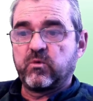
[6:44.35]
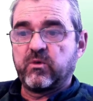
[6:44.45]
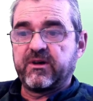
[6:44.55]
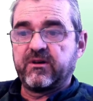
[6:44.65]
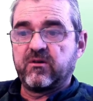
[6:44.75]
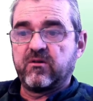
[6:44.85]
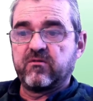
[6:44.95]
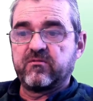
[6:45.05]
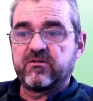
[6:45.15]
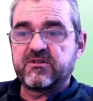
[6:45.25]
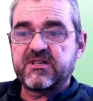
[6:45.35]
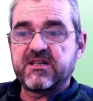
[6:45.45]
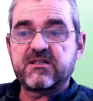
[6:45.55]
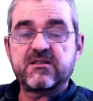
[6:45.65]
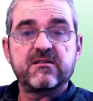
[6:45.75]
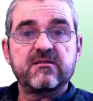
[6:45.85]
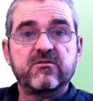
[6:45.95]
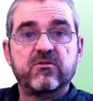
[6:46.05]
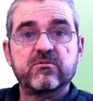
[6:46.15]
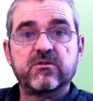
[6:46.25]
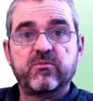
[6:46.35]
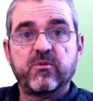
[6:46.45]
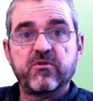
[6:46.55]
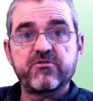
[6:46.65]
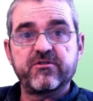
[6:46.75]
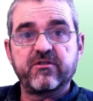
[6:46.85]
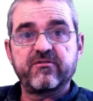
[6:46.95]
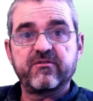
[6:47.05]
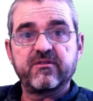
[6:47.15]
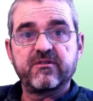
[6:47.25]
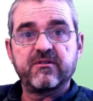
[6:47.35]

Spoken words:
1/6 total proportion of